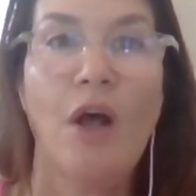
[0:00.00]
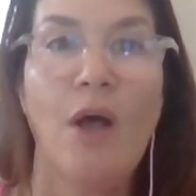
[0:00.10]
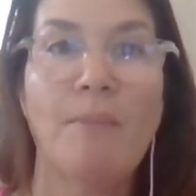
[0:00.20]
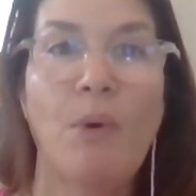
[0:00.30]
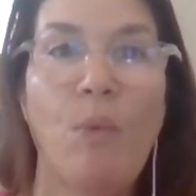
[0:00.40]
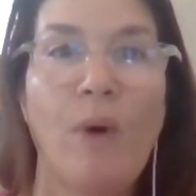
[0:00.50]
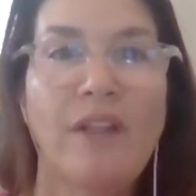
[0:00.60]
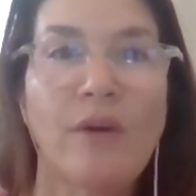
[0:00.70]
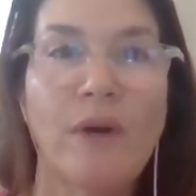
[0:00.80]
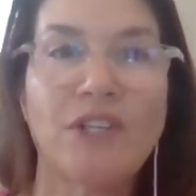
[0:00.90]
Um, but one of
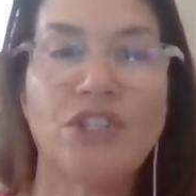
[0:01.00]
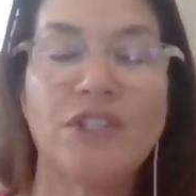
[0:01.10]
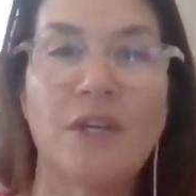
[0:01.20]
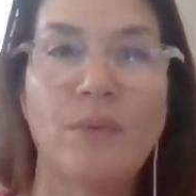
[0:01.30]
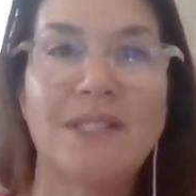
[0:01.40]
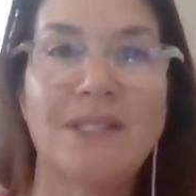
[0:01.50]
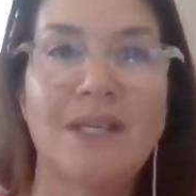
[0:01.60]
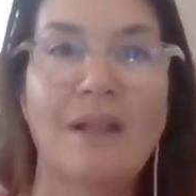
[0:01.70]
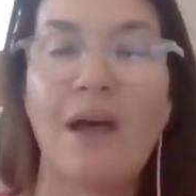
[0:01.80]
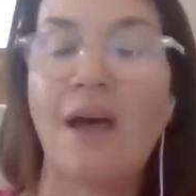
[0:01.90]
the questions that we see
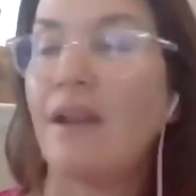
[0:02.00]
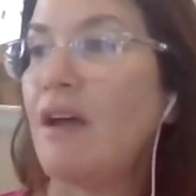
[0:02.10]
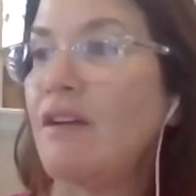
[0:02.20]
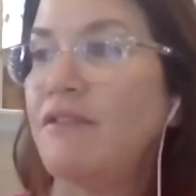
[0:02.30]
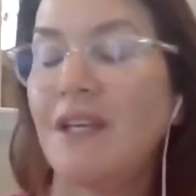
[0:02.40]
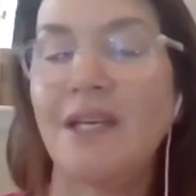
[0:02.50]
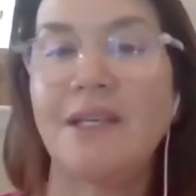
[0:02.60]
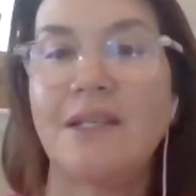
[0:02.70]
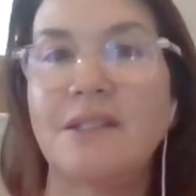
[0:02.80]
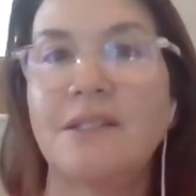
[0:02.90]
a lot of
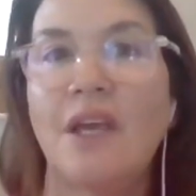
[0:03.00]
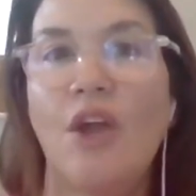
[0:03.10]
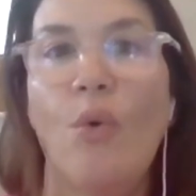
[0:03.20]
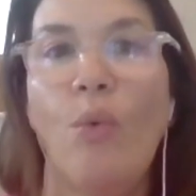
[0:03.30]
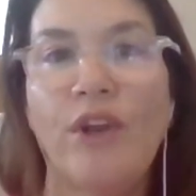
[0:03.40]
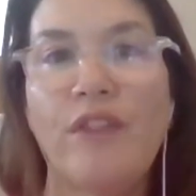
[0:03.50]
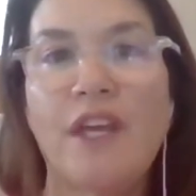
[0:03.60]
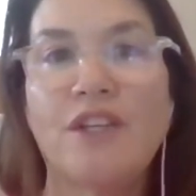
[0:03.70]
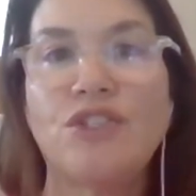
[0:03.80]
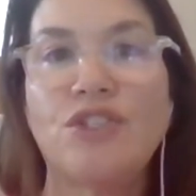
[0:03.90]
is what do
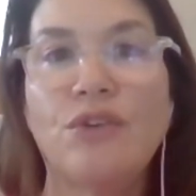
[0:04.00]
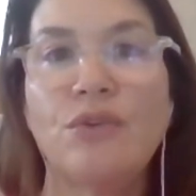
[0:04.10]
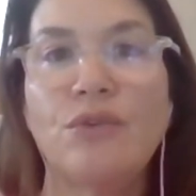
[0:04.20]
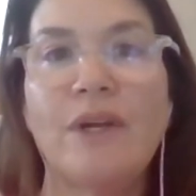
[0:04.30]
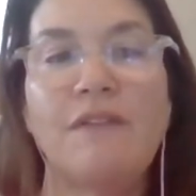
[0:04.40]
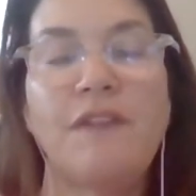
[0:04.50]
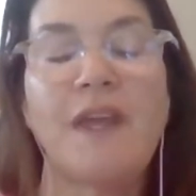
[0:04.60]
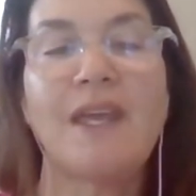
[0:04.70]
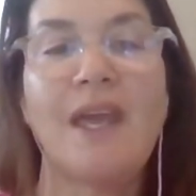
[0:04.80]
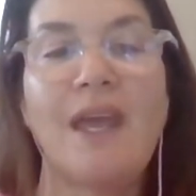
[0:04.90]
they do if
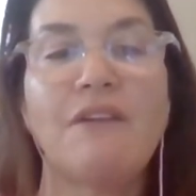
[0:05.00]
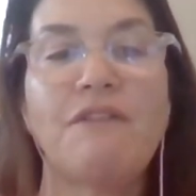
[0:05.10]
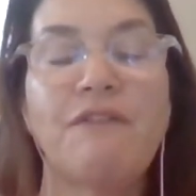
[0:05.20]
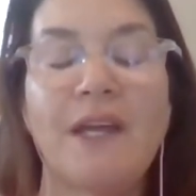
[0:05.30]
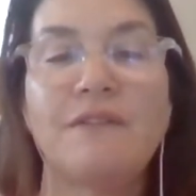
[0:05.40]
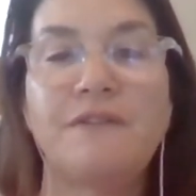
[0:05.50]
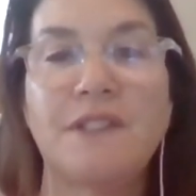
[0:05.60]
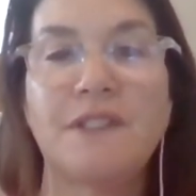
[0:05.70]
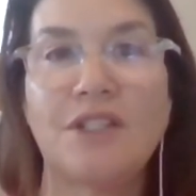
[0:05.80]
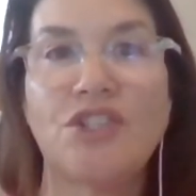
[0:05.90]
they can't find a
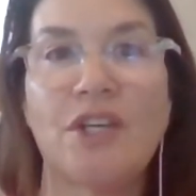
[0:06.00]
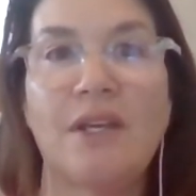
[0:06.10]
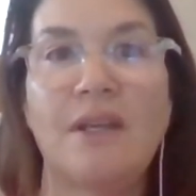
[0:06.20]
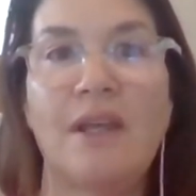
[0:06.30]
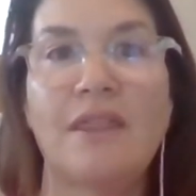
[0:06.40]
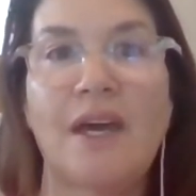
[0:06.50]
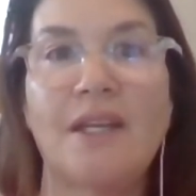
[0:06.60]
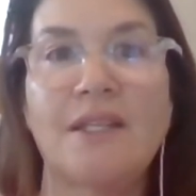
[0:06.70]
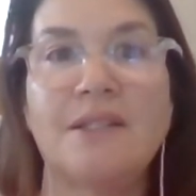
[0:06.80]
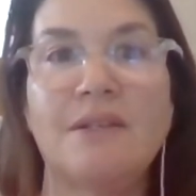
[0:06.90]
physician that
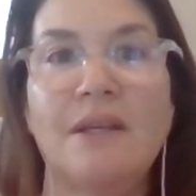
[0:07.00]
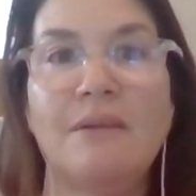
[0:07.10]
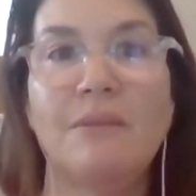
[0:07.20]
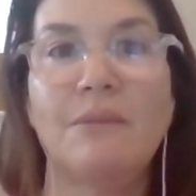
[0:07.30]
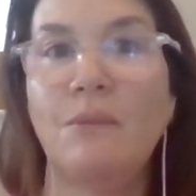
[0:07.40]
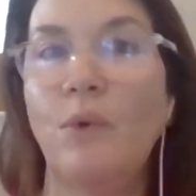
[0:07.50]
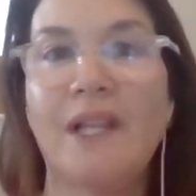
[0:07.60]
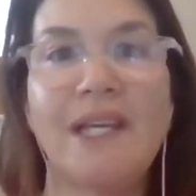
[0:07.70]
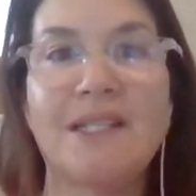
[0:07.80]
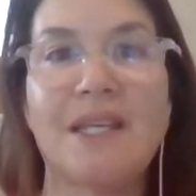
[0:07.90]
is
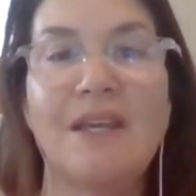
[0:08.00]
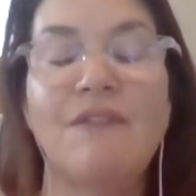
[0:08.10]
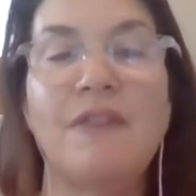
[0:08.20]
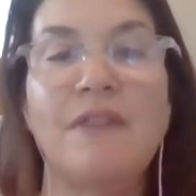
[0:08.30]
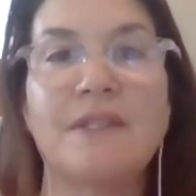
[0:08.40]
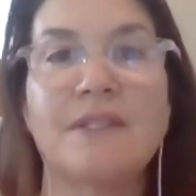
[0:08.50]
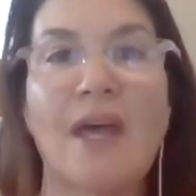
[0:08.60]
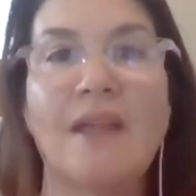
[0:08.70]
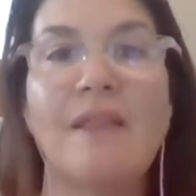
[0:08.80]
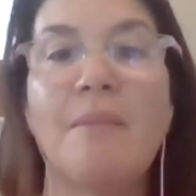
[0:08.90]
willing to even
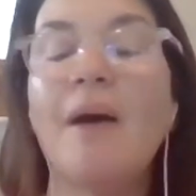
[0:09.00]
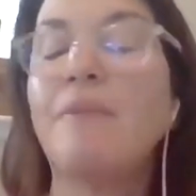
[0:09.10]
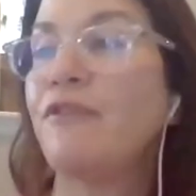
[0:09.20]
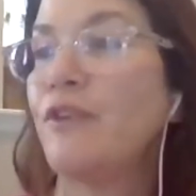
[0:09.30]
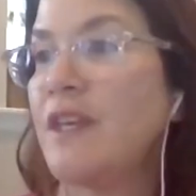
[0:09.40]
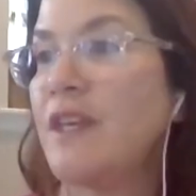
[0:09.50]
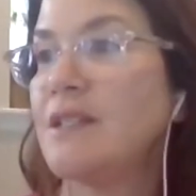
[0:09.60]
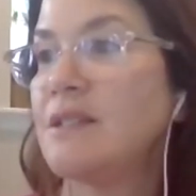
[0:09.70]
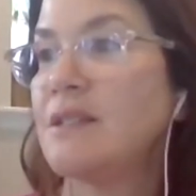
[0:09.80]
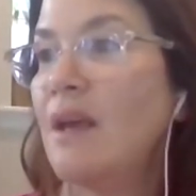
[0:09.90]
sign them up for
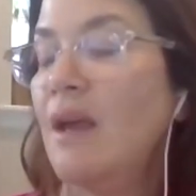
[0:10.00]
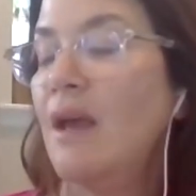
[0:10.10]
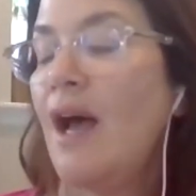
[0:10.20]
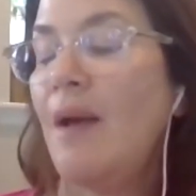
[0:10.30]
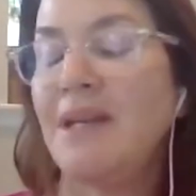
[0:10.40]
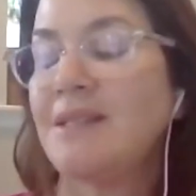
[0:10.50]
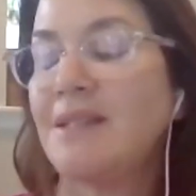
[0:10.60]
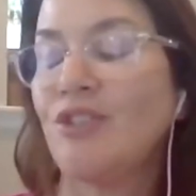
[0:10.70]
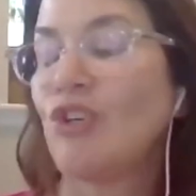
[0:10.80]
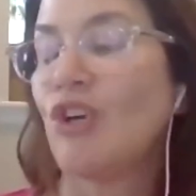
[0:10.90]
this? I mean, it
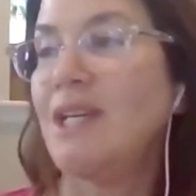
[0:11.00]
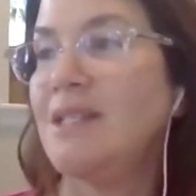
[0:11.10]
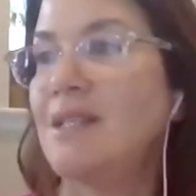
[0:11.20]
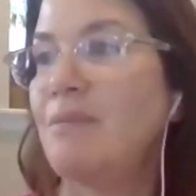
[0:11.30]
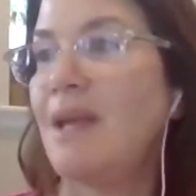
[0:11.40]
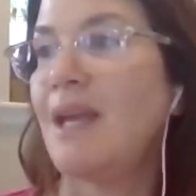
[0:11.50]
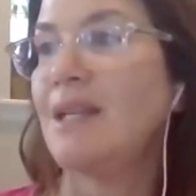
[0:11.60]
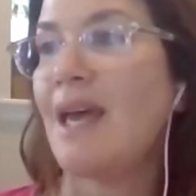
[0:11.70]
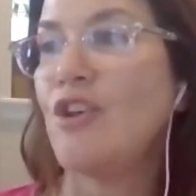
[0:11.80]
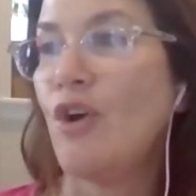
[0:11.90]
sounds crazy to me. It's
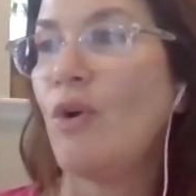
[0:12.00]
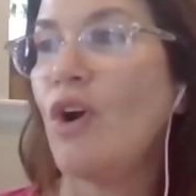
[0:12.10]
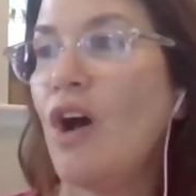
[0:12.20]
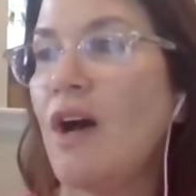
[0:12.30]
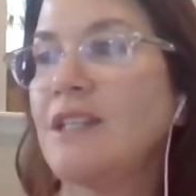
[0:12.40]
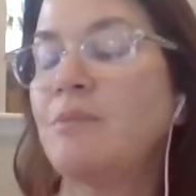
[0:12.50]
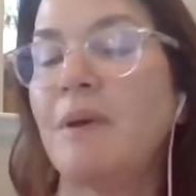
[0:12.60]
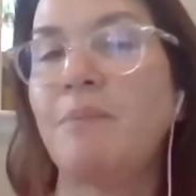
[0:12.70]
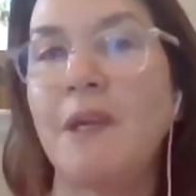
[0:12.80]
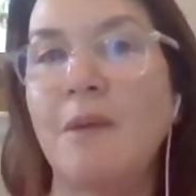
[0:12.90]
at no cost,
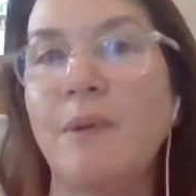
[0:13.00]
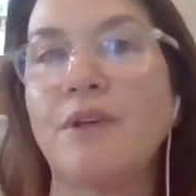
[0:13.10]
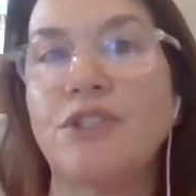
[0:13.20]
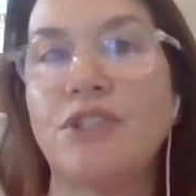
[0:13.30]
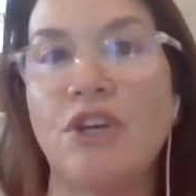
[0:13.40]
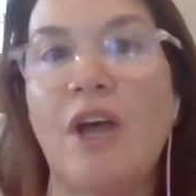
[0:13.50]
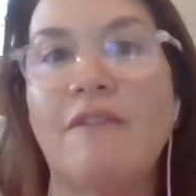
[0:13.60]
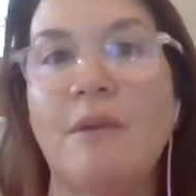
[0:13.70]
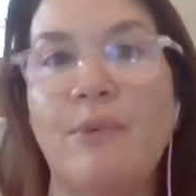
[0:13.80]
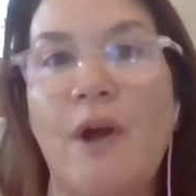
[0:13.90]
but people are still
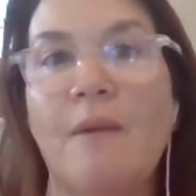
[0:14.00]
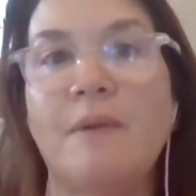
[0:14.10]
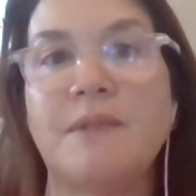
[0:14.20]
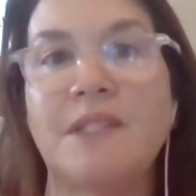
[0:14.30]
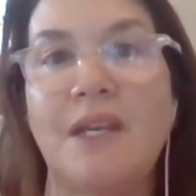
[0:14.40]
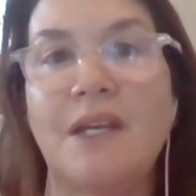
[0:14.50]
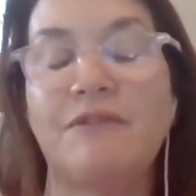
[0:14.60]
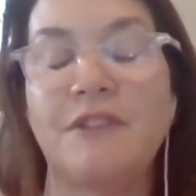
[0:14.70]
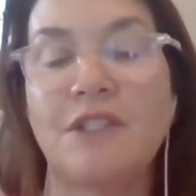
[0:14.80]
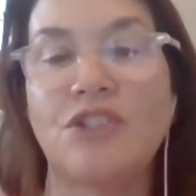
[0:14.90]
having problems getting
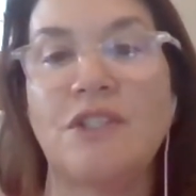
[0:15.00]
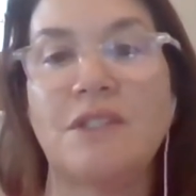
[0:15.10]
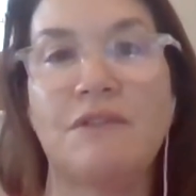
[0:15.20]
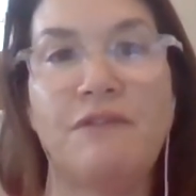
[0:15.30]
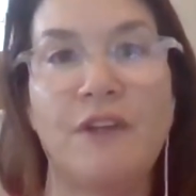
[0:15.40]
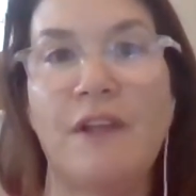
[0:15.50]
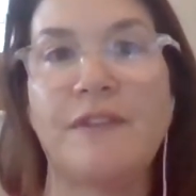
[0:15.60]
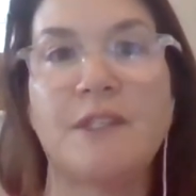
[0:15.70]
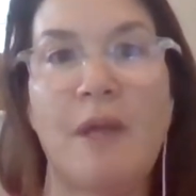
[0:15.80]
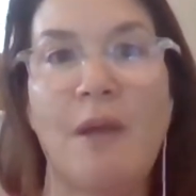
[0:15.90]
physicians to fill up
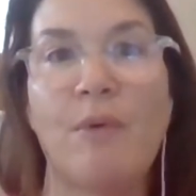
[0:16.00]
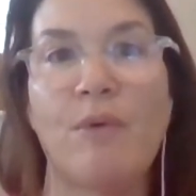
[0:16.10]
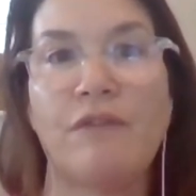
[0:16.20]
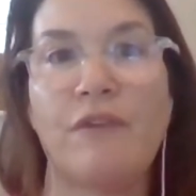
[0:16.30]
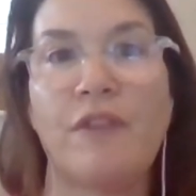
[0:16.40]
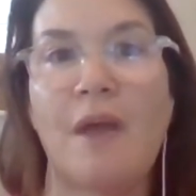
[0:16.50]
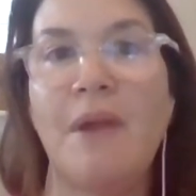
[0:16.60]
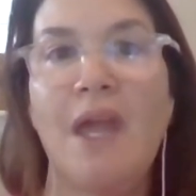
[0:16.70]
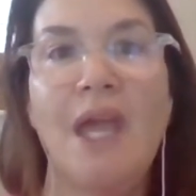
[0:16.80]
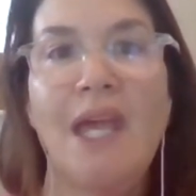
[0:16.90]
this paperwork for them.
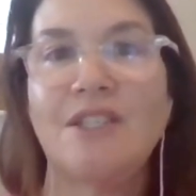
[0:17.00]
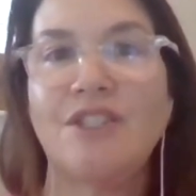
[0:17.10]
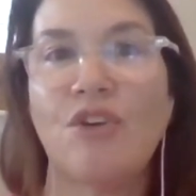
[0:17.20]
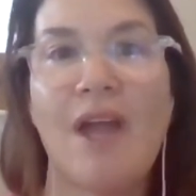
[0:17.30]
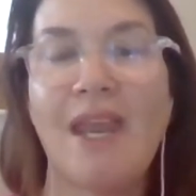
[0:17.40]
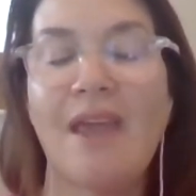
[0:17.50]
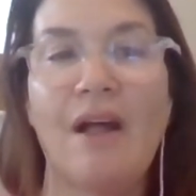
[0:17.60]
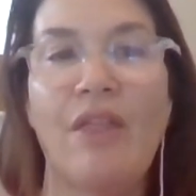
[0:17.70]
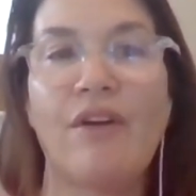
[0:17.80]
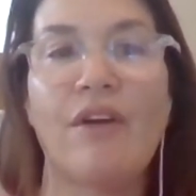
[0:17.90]
Is there any
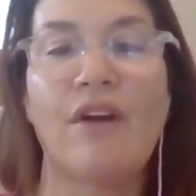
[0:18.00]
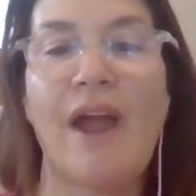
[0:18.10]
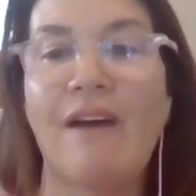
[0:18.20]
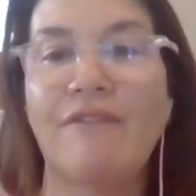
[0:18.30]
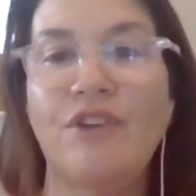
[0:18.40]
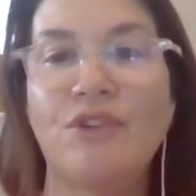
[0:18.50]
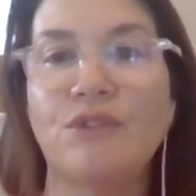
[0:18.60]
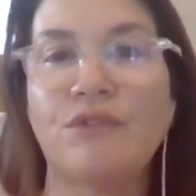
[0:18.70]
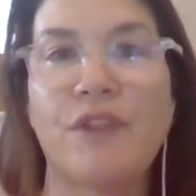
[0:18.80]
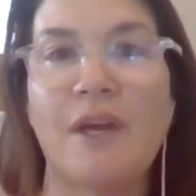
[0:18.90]
other
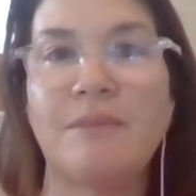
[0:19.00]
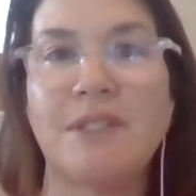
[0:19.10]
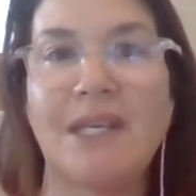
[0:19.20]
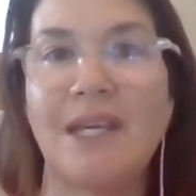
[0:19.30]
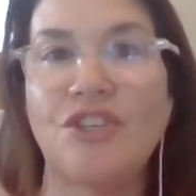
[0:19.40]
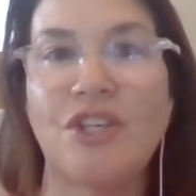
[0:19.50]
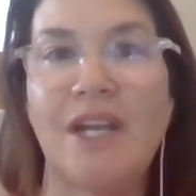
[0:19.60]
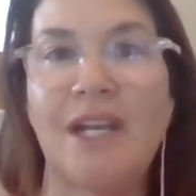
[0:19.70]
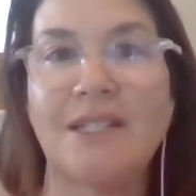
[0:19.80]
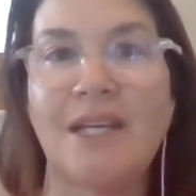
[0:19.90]
avenues for them to get
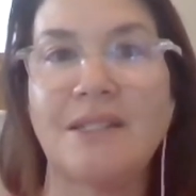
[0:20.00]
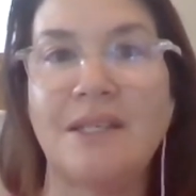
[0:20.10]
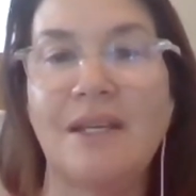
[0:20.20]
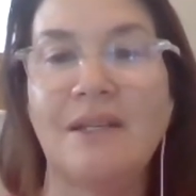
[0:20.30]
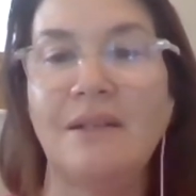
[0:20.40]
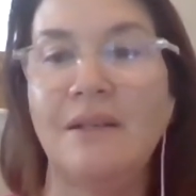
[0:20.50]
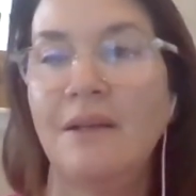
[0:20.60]
genetic testing?